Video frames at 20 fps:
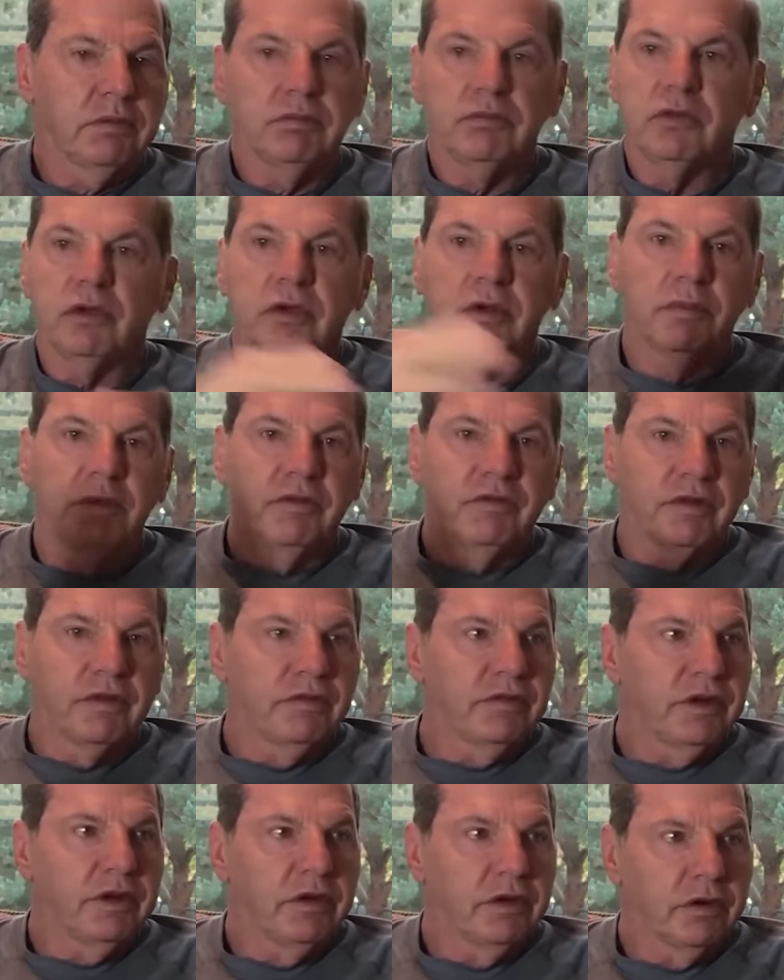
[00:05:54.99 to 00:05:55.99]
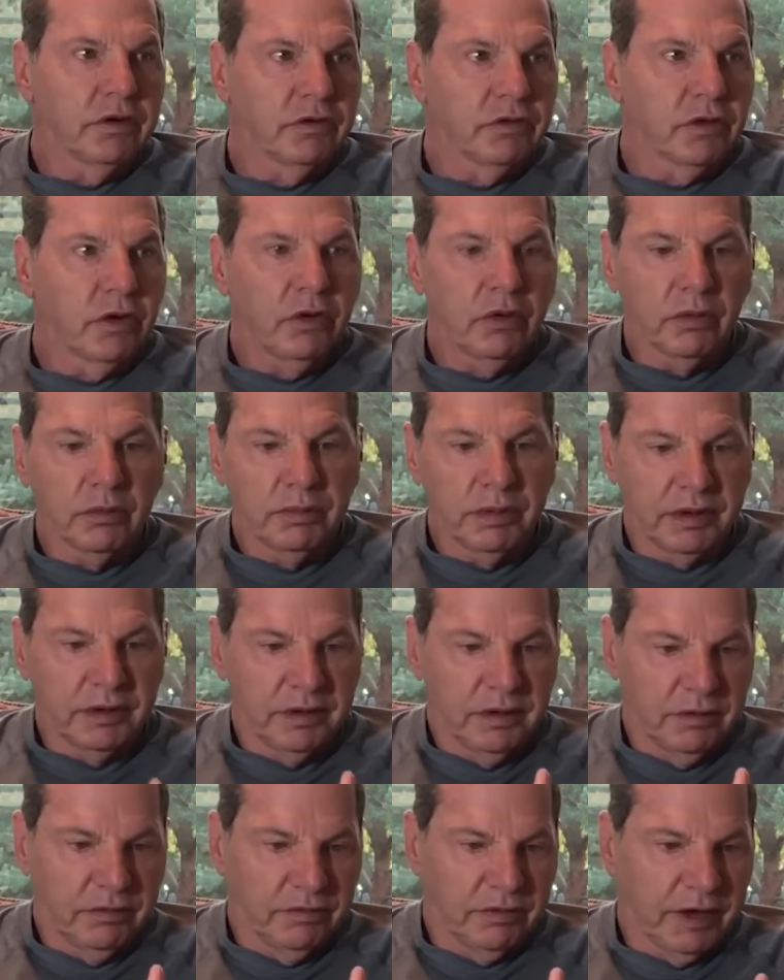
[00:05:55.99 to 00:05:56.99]
You can be 50 years old, but
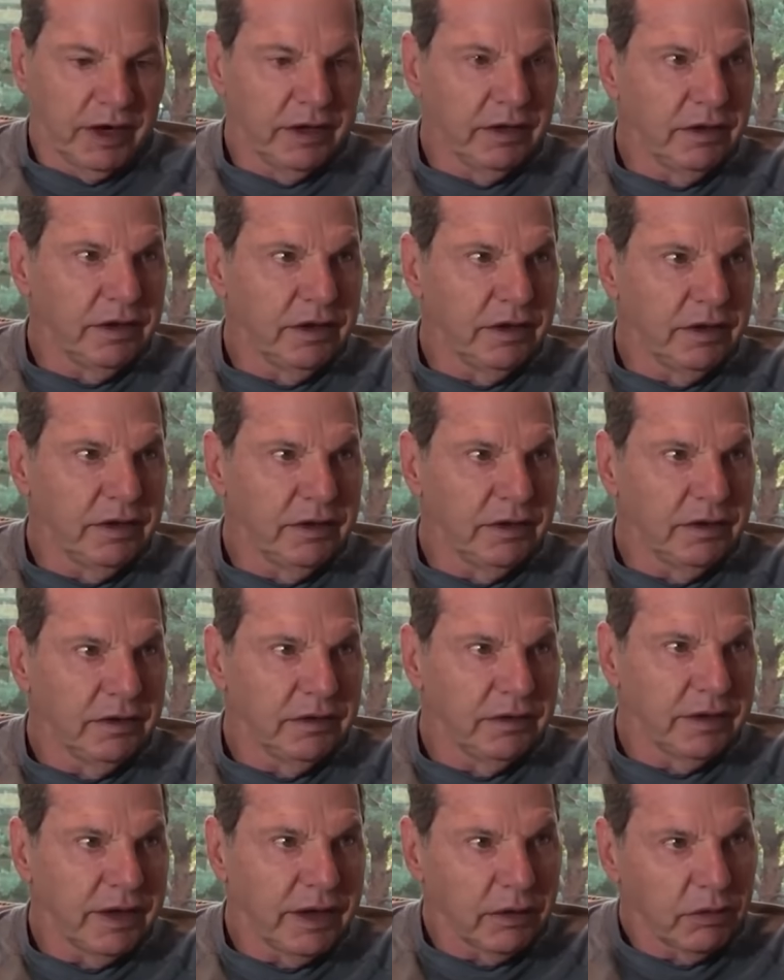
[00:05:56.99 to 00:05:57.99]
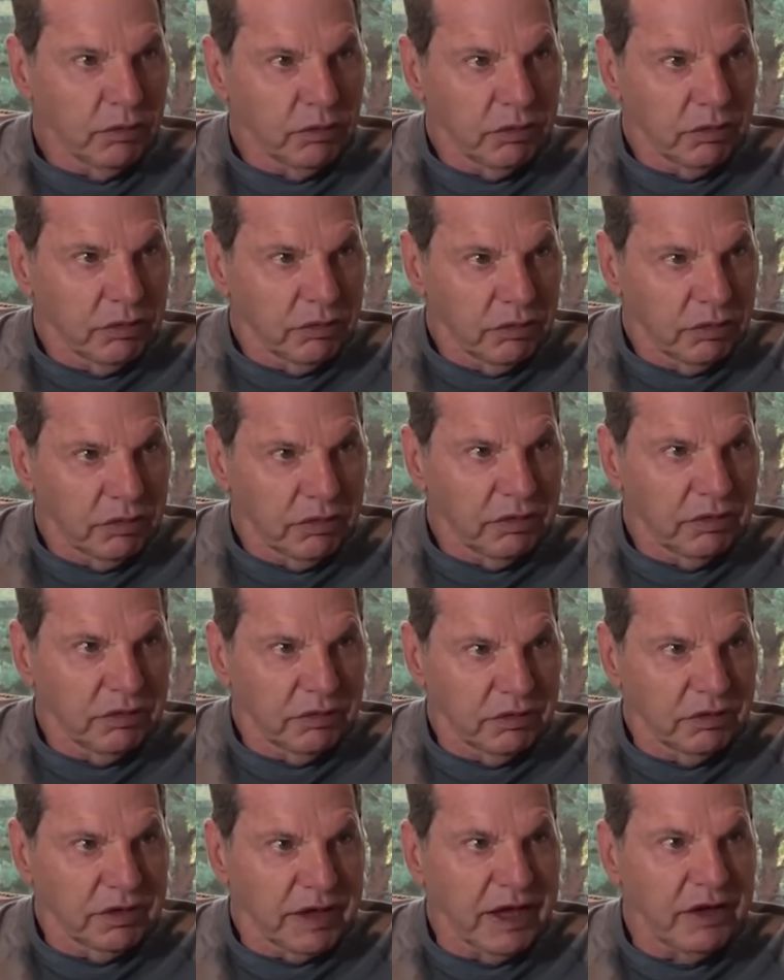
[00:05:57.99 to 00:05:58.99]
finally that
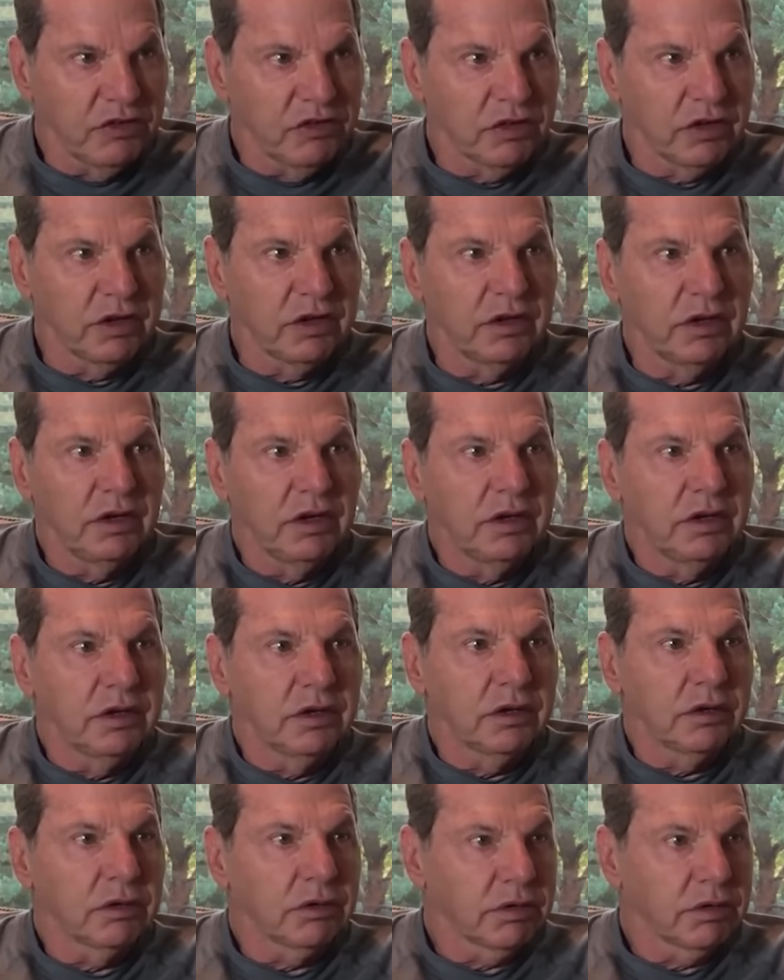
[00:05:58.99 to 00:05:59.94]
tension